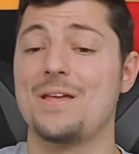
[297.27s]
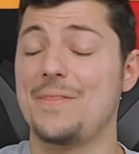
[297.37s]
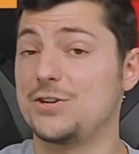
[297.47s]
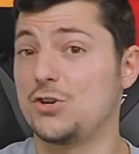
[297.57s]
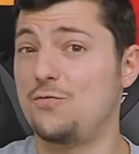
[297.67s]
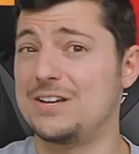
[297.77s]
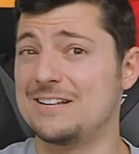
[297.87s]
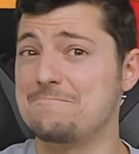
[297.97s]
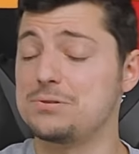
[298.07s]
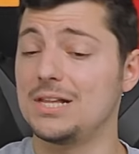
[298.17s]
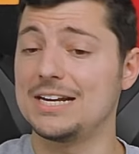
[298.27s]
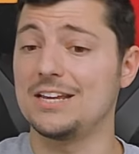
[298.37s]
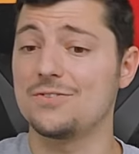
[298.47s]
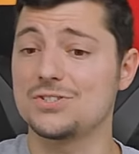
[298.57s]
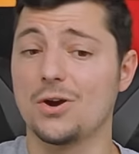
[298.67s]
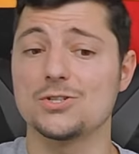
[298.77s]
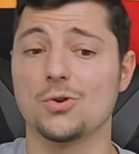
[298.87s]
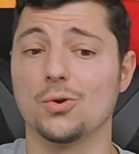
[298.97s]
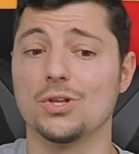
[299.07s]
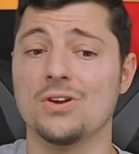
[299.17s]
They should feed him plenty of starts
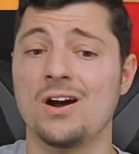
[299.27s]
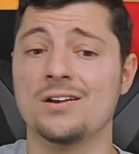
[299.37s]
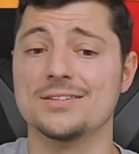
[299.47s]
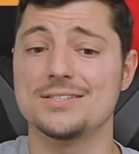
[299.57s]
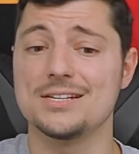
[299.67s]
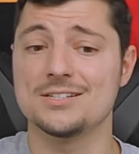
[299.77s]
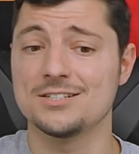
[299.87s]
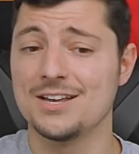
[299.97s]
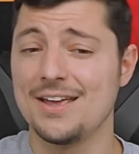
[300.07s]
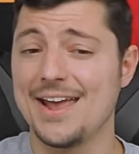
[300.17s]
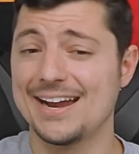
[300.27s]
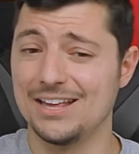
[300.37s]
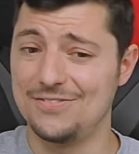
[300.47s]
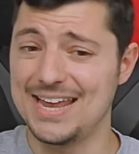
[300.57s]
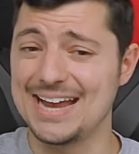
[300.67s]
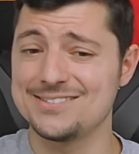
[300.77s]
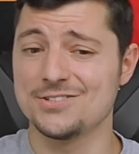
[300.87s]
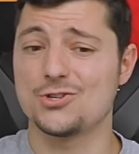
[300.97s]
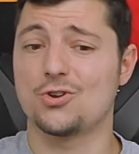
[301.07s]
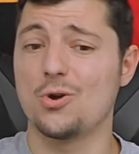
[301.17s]
early on in the season, and if he
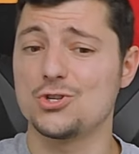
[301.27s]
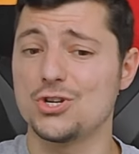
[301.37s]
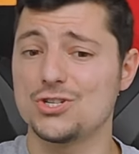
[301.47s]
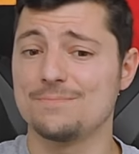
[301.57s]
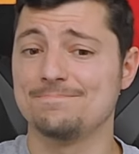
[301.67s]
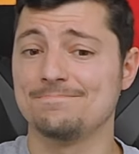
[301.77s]
isn't atrocious,